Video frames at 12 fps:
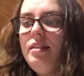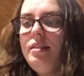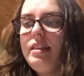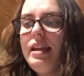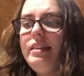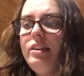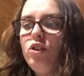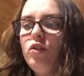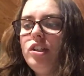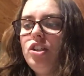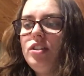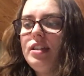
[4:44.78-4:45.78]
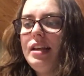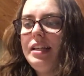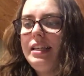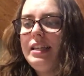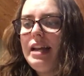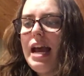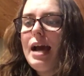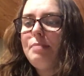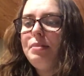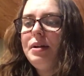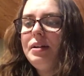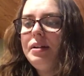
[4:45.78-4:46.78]
Then the Grinch said,
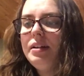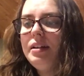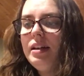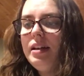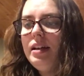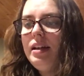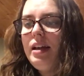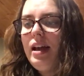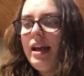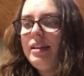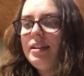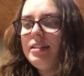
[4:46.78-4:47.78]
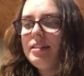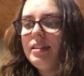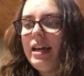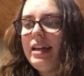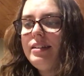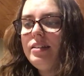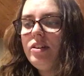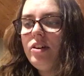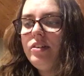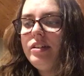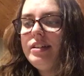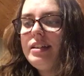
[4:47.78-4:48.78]
"Gid-ap!" And the sleigh
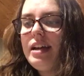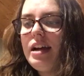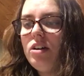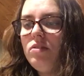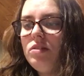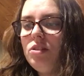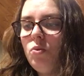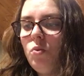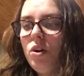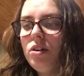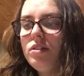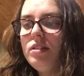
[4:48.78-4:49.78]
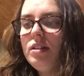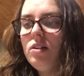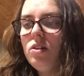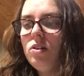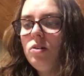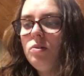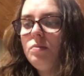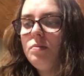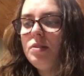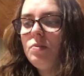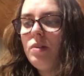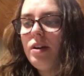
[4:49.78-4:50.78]
started down towards the
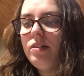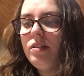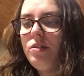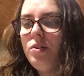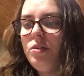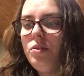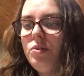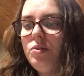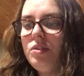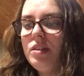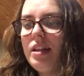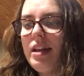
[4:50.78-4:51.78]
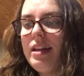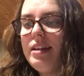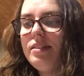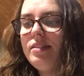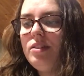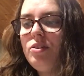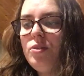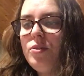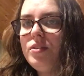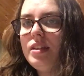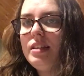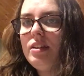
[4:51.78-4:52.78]
homes where the Whos lay a
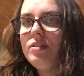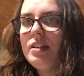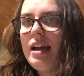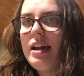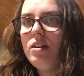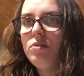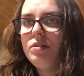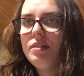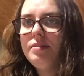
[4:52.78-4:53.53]
snooze in their town.